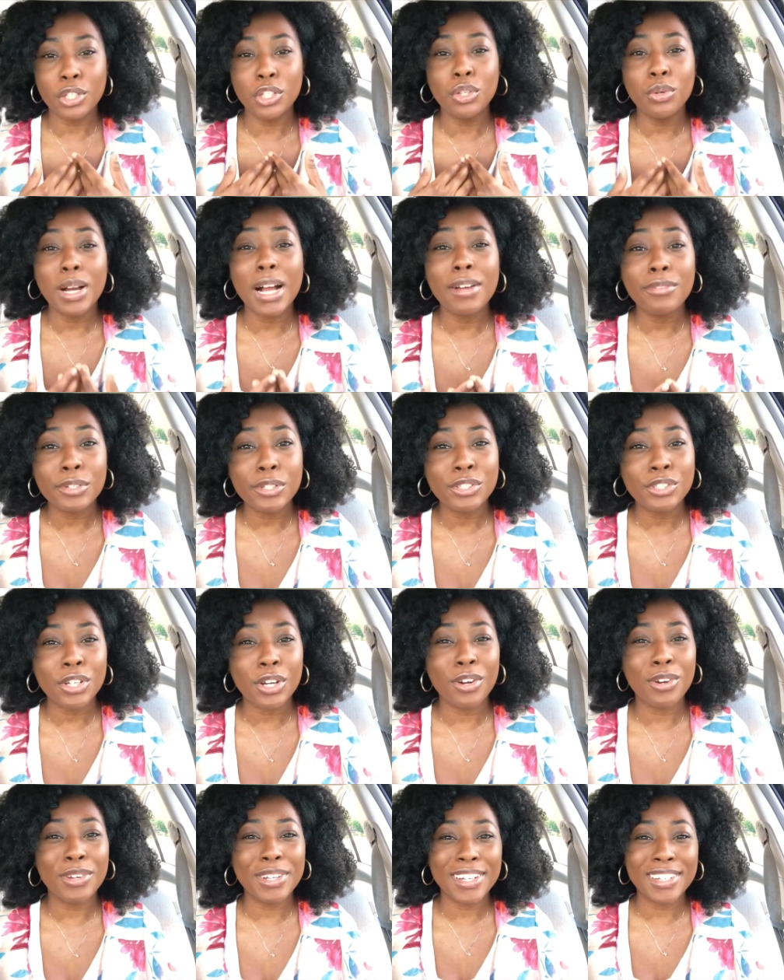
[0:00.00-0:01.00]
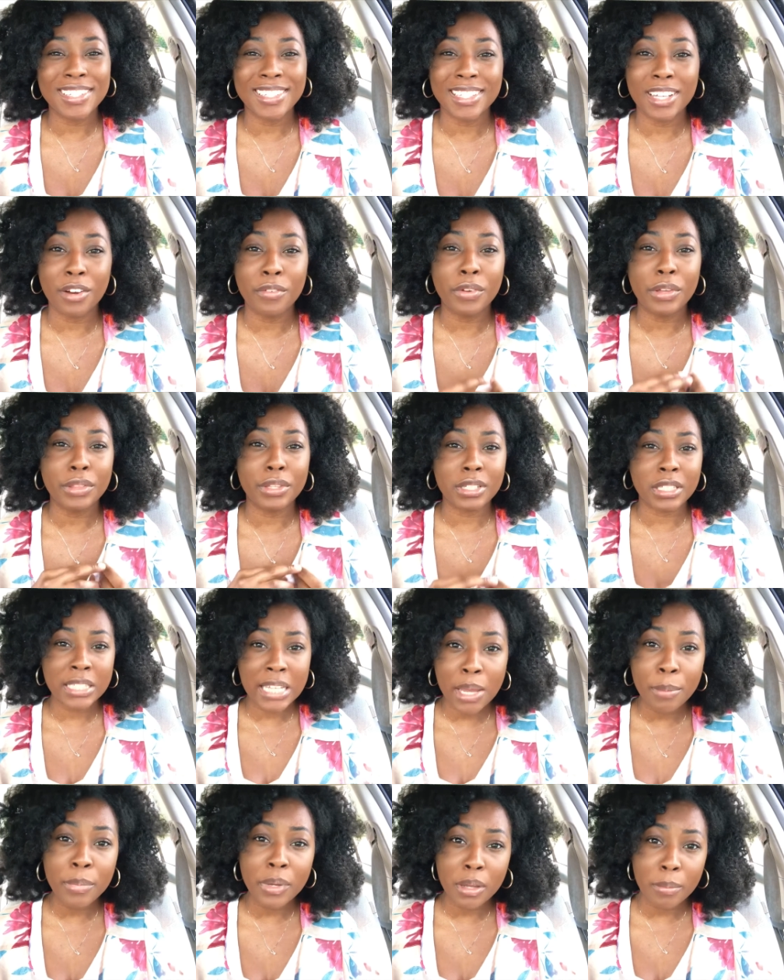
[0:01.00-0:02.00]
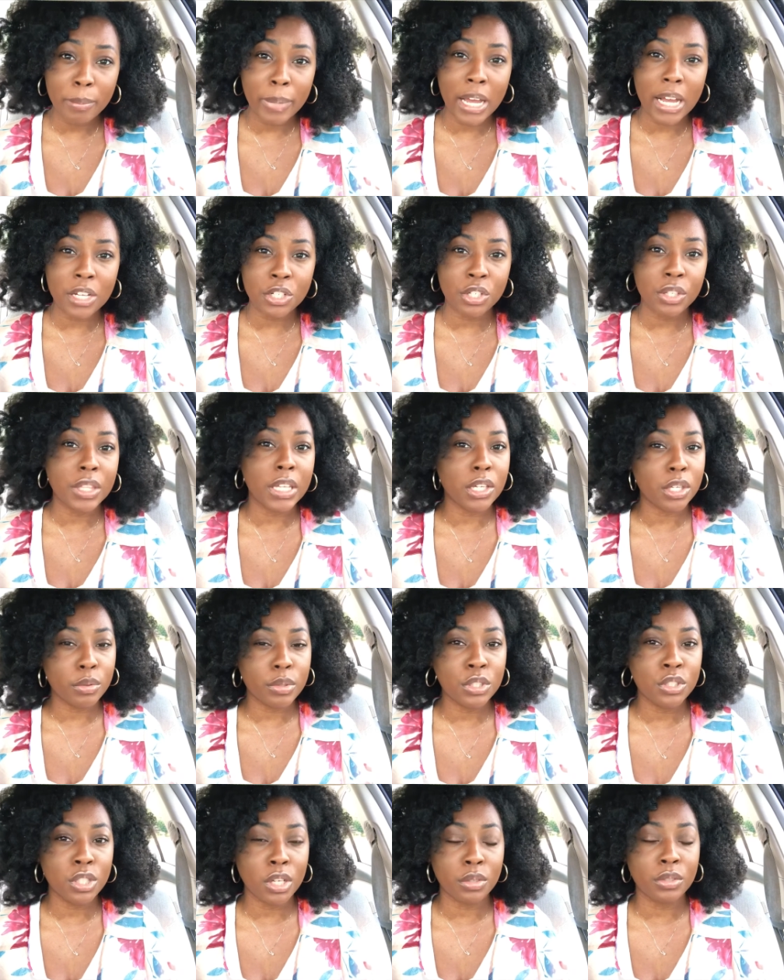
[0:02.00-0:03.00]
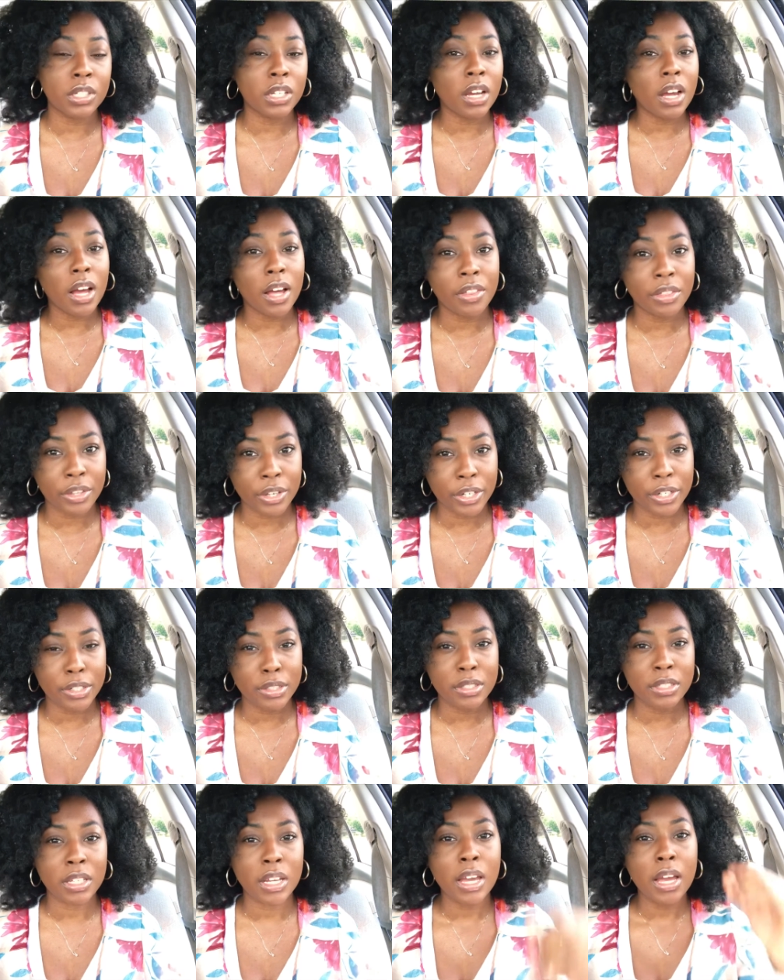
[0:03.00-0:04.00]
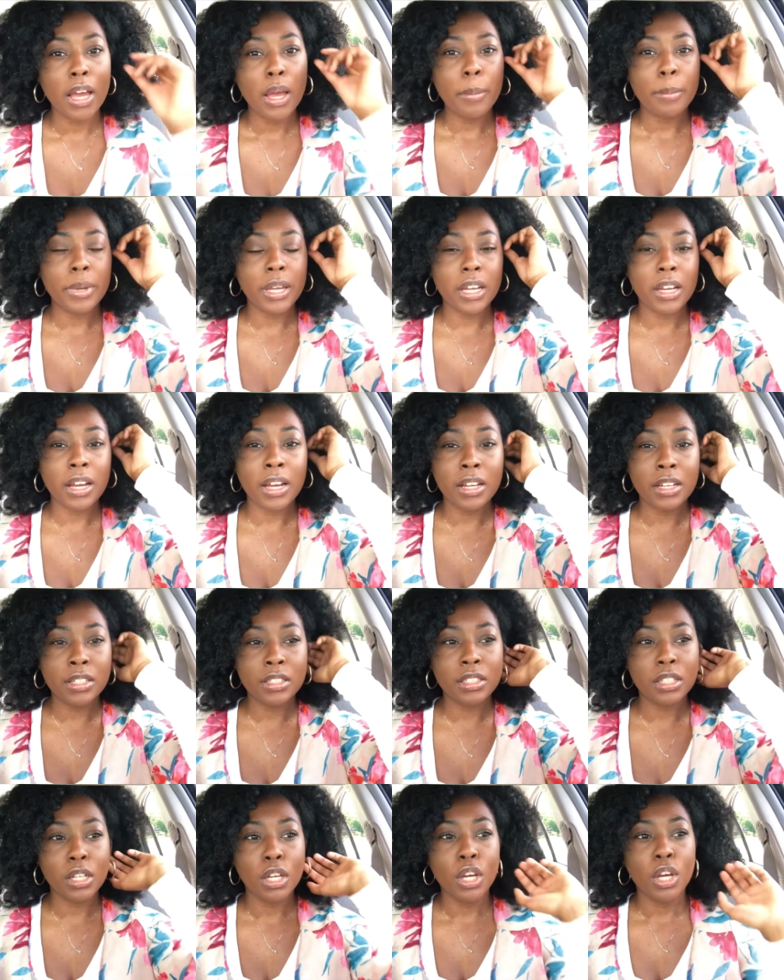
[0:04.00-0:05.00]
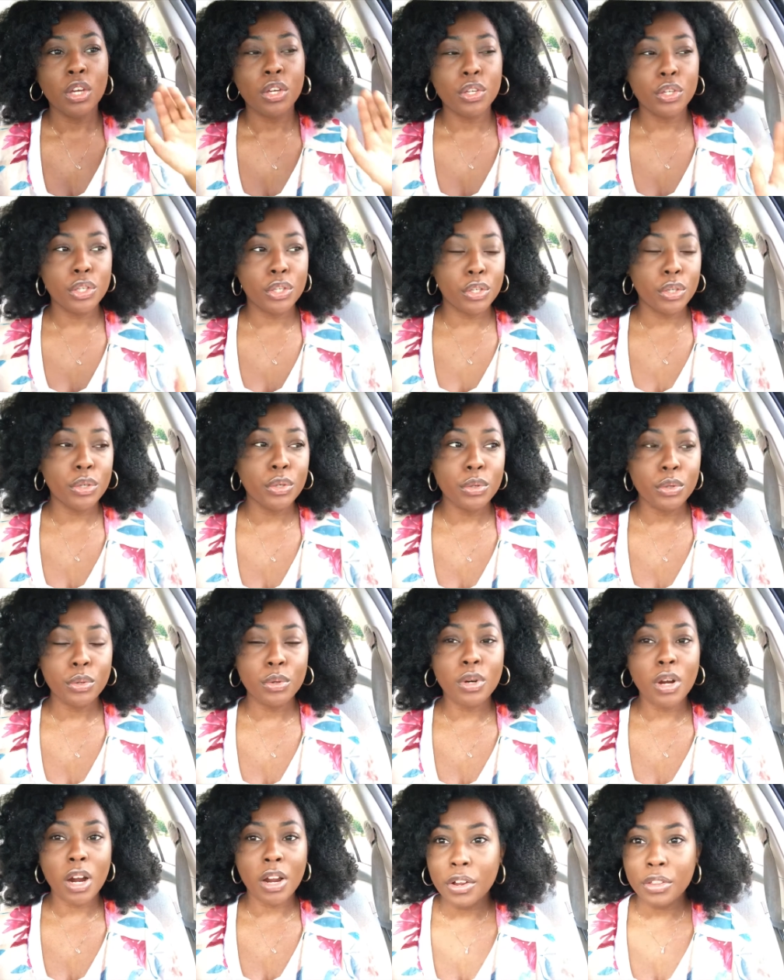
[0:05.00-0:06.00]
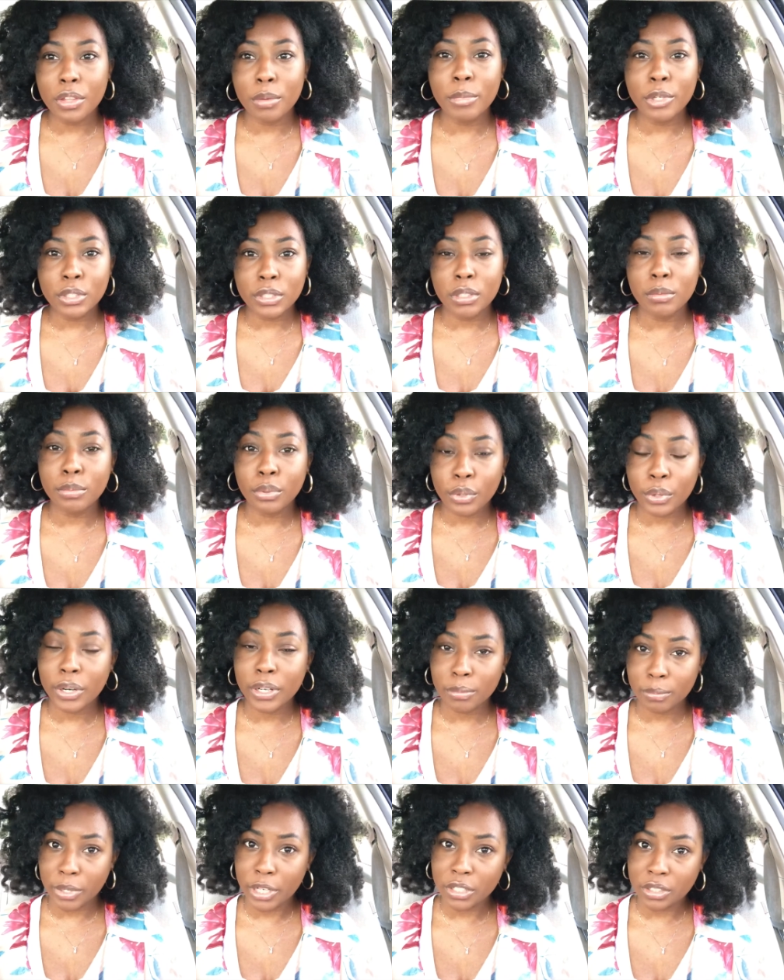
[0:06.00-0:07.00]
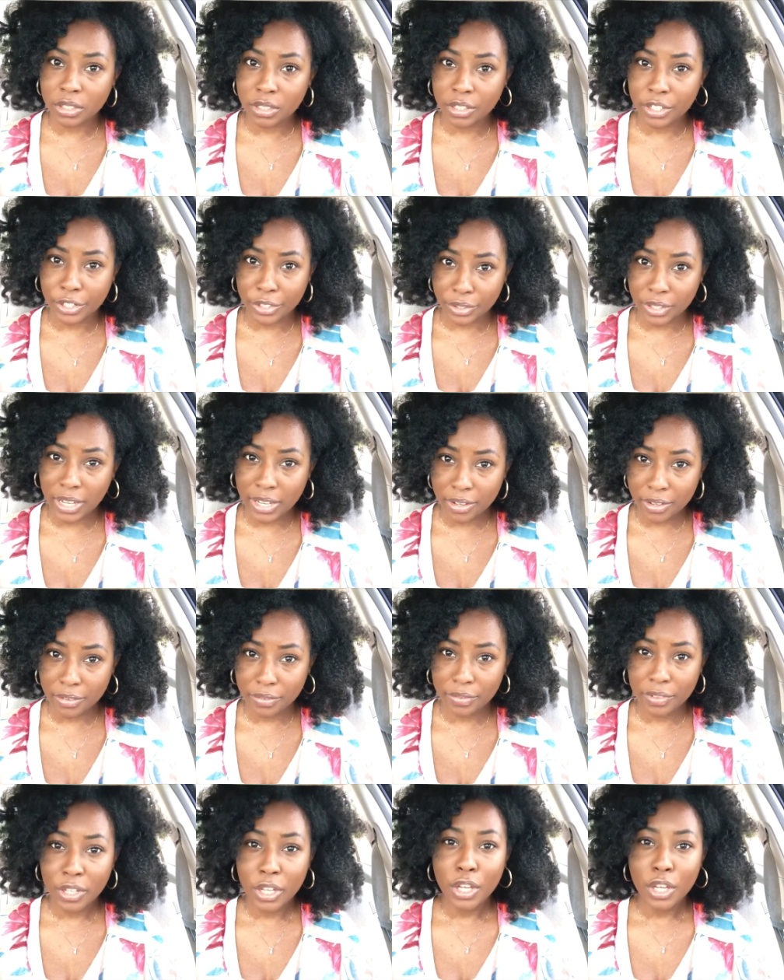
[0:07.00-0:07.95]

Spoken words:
So you have to show yourself the same compassion that you would show to others, because you are the most important person in your life.